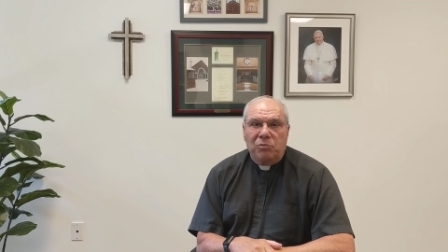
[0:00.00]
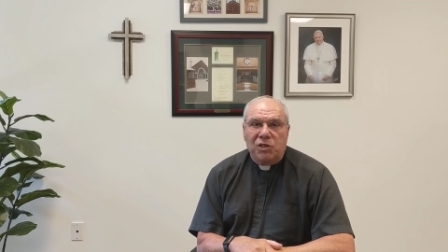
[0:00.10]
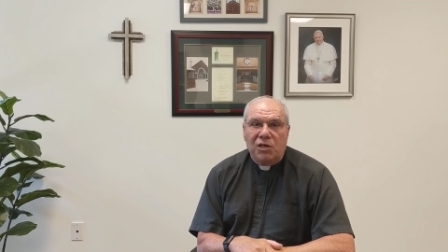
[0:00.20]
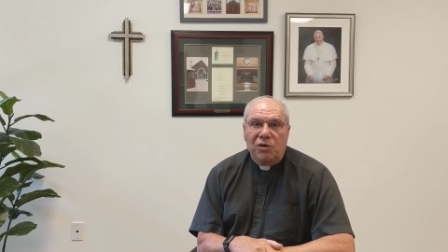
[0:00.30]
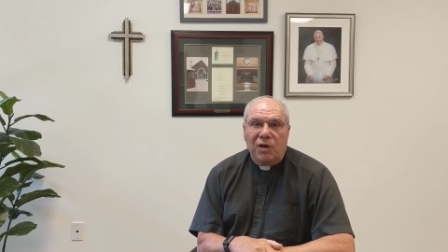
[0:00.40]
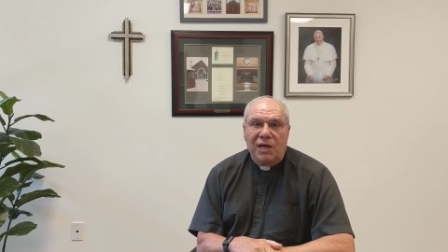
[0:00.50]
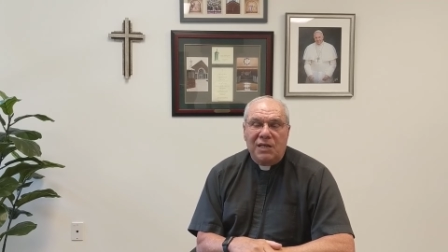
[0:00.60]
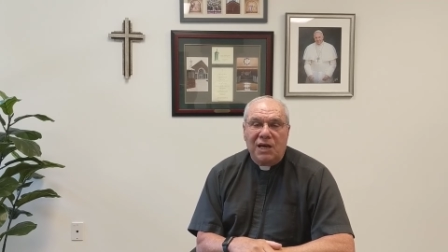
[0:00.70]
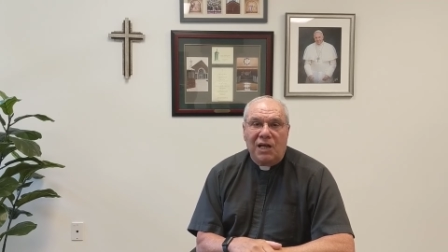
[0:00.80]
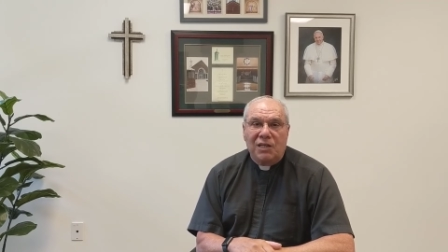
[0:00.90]
Gender
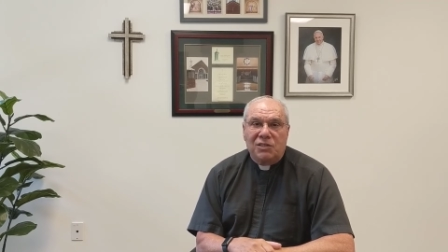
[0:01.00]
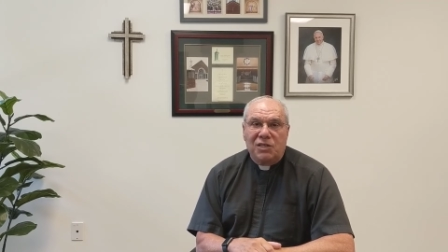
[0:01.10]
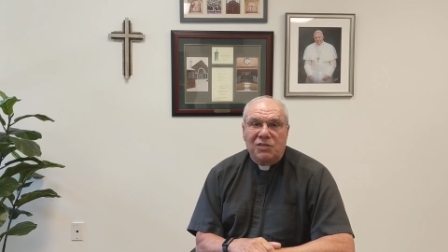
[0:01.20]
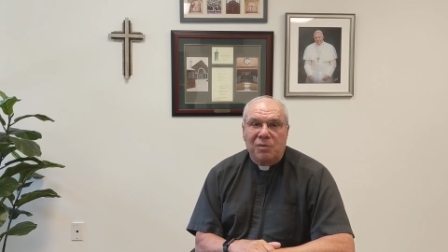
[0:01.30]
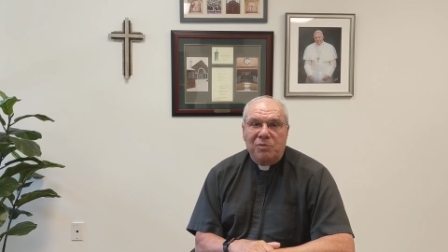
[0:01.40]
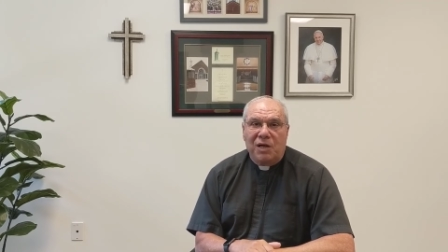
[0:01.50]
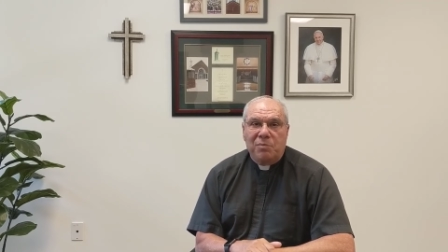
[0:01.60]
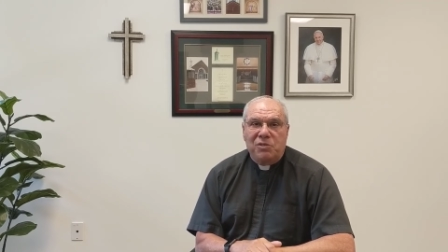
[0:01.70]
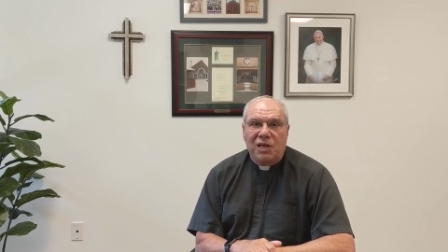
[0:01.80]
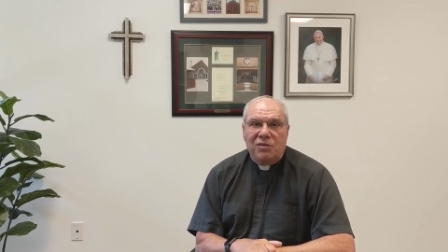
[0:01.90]
ideology
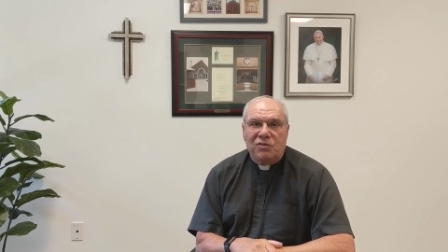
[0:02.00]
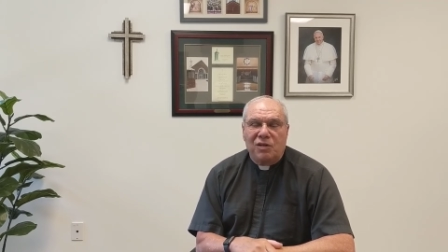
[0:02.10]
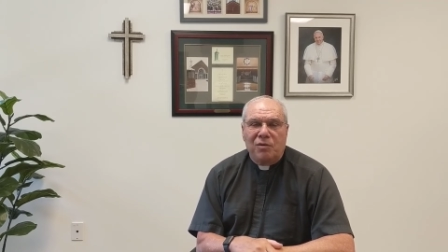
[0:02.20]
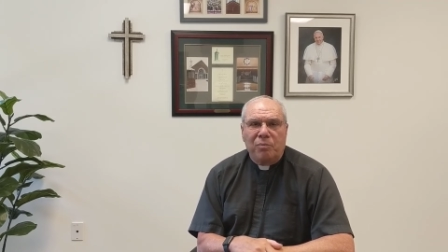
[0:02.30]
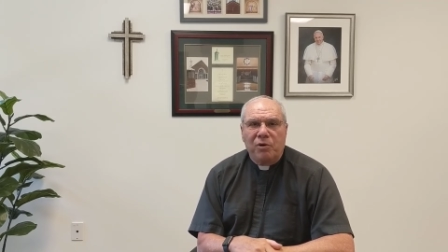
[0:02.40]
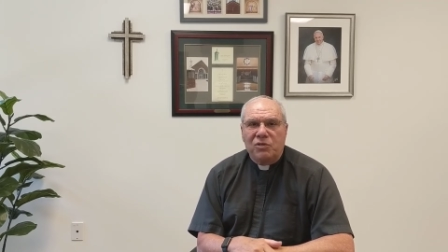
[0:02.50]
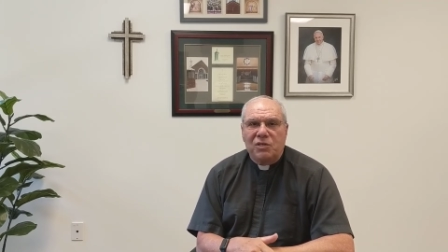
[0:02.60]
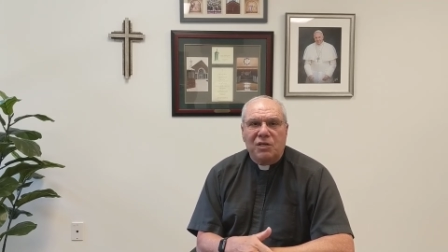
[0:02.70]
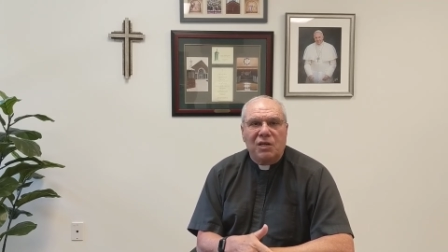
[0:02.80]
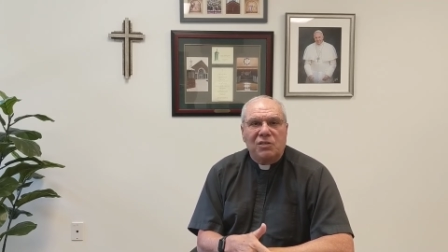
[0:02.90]
sometimes says that a
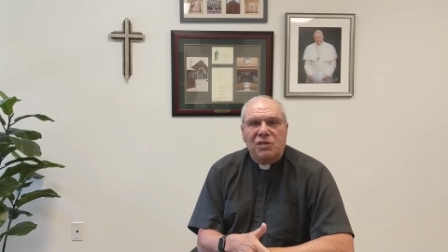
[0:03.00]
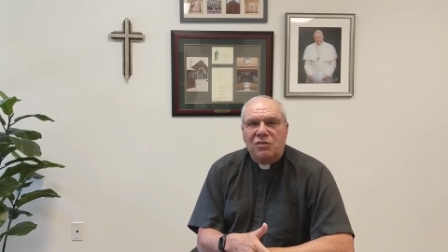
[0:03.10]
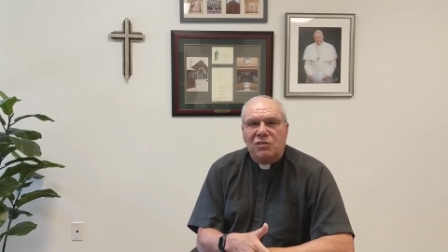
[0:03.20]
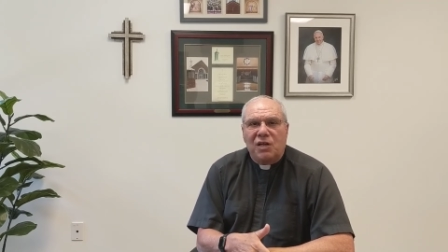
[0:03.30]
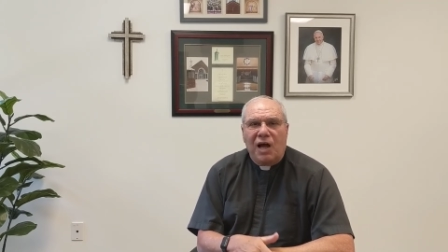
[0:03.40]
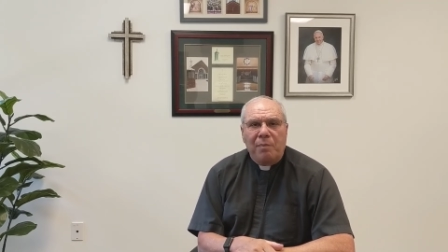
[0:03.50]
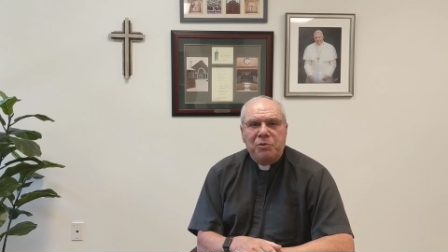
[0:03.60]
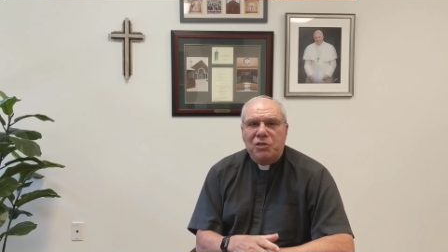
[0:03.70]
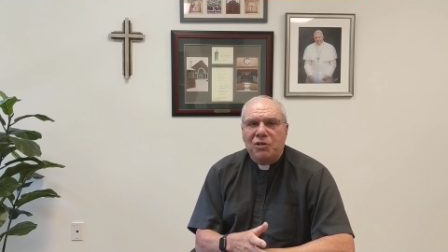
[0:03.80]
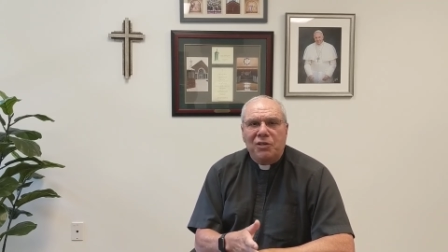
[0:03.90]
person can just
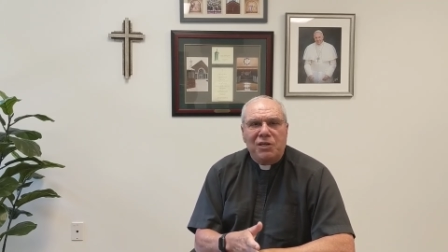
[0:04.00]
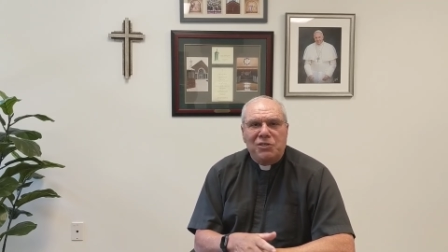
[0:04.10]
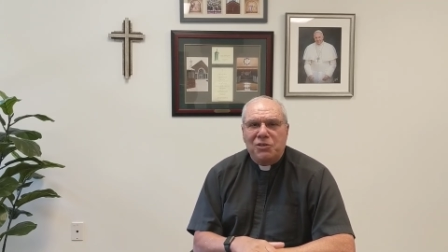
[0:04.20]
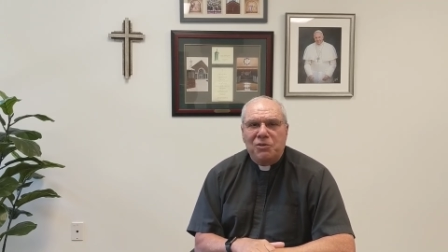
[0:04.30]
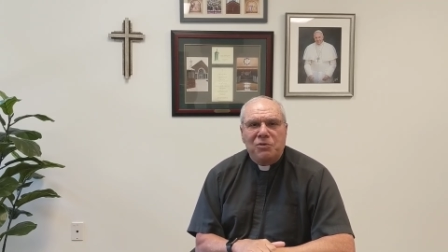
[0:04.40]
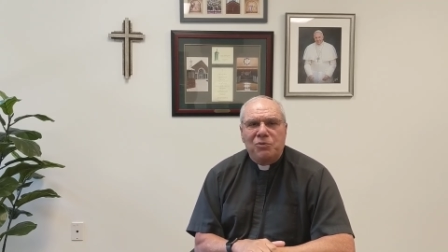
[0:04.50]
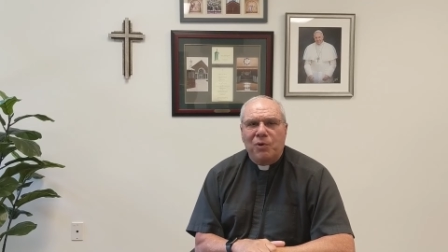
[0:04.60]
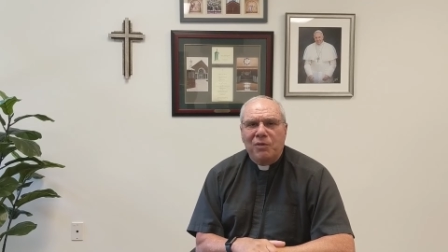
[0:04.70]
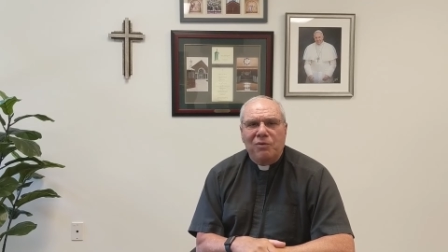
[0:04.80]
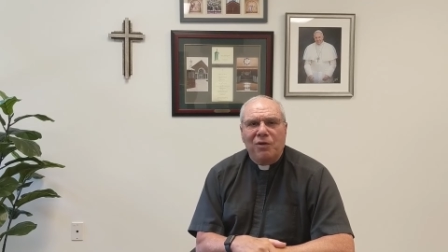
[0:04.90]
optionally choose
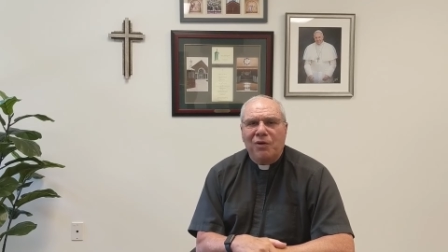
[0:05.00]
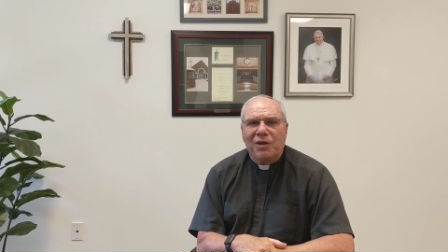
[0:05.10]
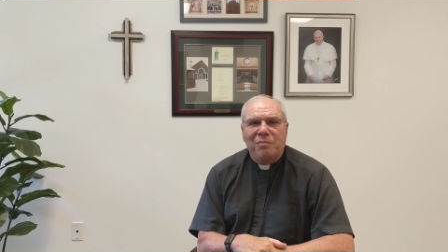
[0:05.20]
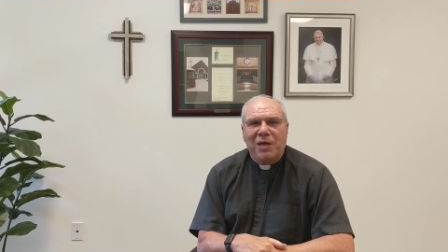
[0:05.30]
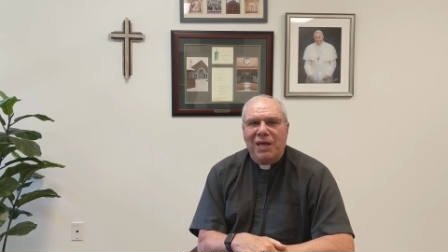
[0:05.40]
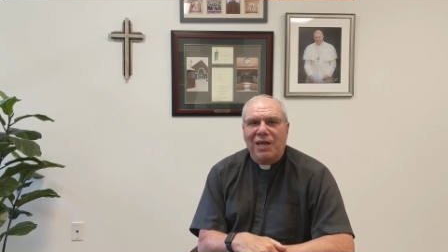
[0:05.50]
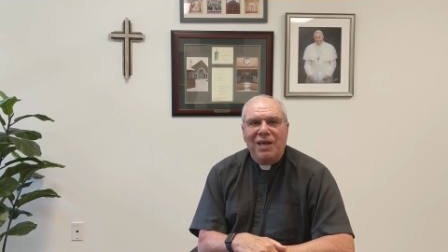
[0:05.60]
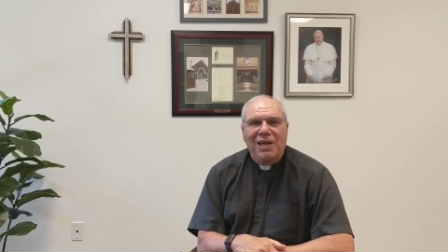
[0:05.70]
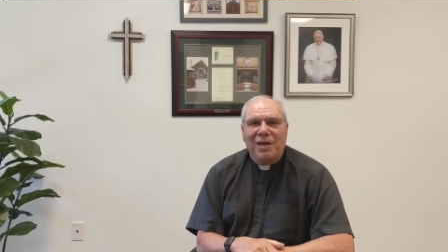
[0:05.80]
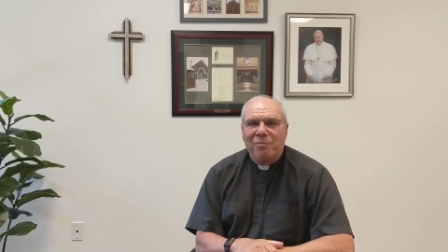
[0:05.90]
whether they're going to be
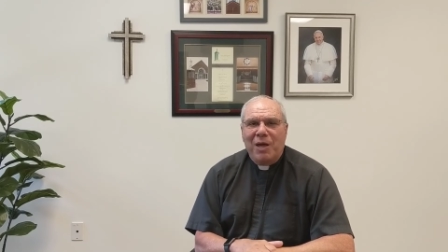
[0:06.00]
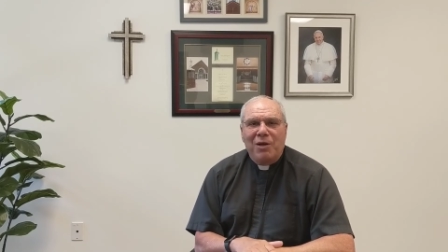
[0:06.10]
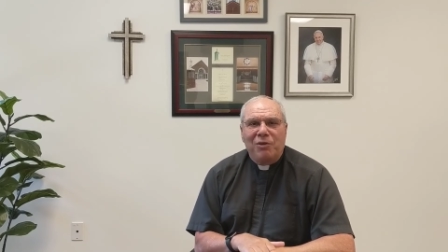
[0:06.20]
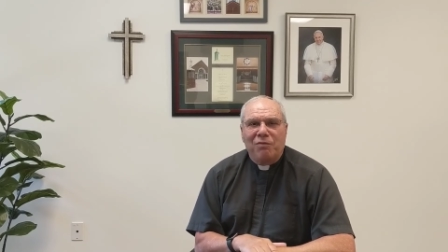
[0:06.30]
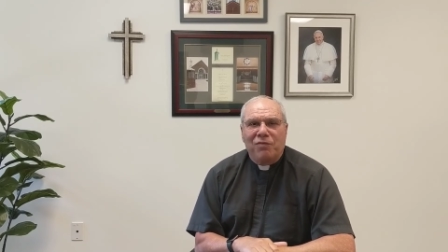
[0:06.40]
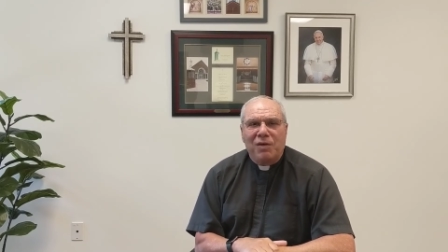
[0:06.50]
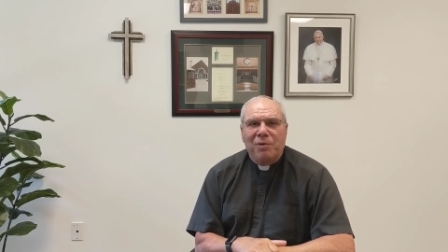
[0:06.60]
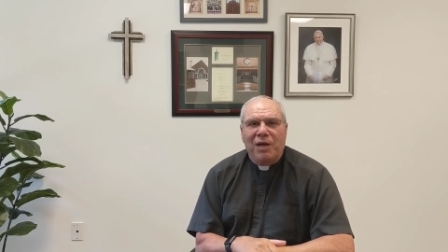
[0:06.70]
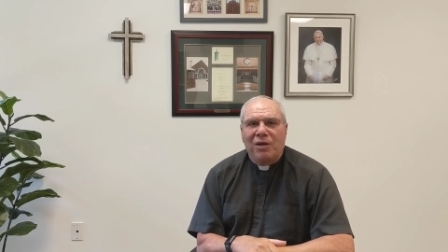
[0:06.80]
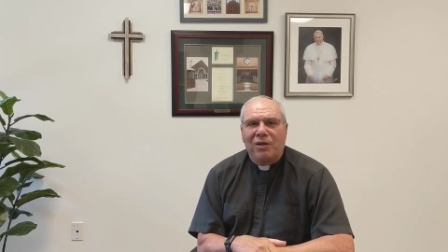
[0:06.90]
male or
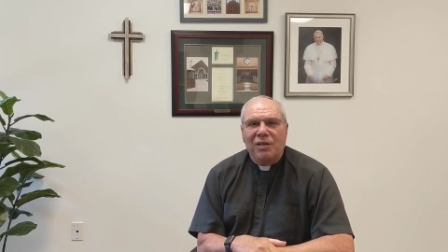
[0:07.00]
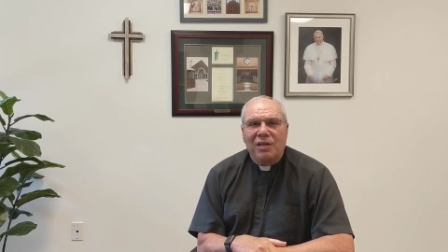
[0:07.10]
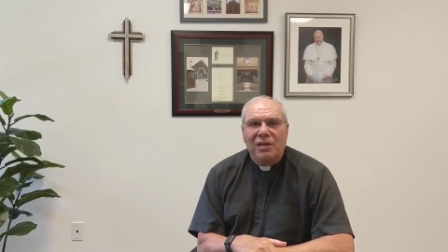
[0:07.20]
female.